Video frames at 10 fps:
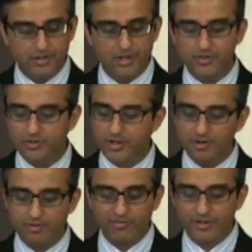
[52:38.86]
No, do
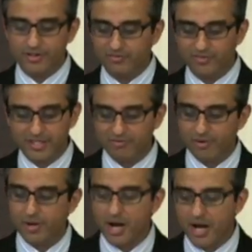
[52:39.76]
not refer to the feeding
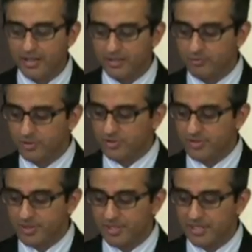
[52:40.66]
from chyle in which the
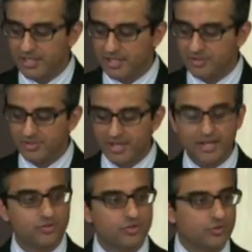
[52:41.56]
stomach engages
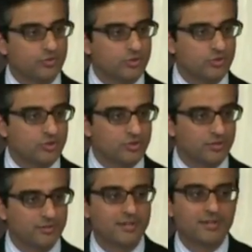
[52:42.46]
as true
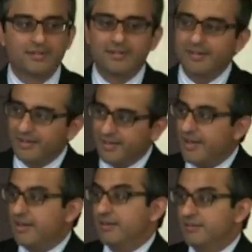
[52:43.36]
nutrition.
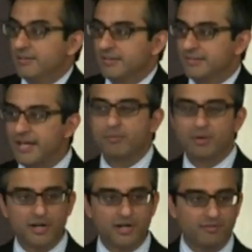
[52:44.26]
Again, the exact
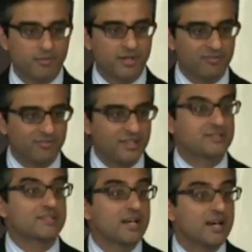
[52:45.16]
part of Ibn
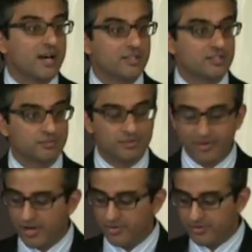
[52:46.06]
Nafis in terms of
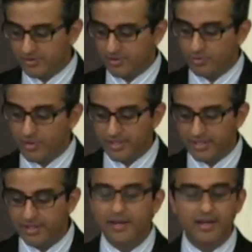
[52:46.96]
how this is
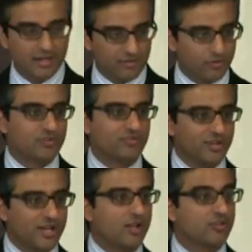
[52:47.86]
working. And of course,
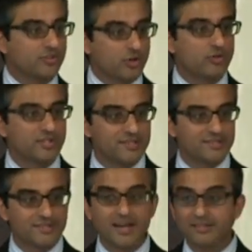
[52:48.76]
Fernel also goes in
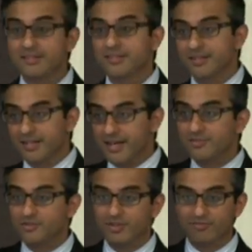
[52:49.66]
and says the
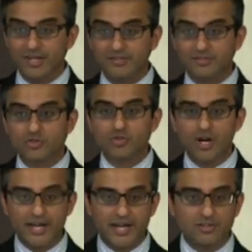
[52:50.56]
gastric veins do
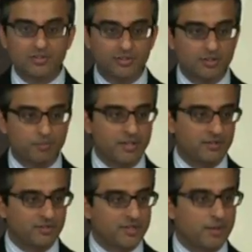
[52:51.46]
not enter into the pit
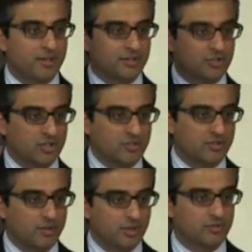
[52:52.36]
of the stomach. They
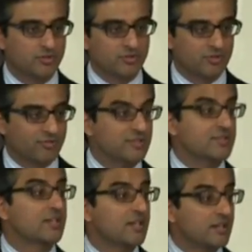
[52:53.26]
just come onto the
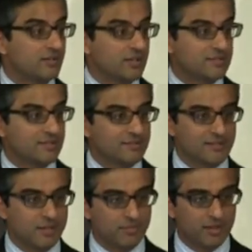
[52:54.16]
surface. Right? It says the
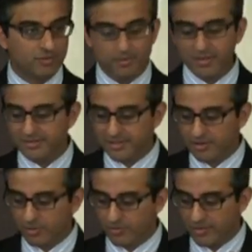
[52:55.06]
same thing with the
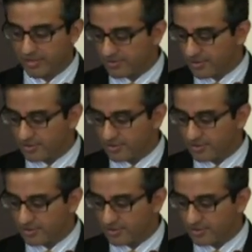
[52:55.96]
mesenteric veins.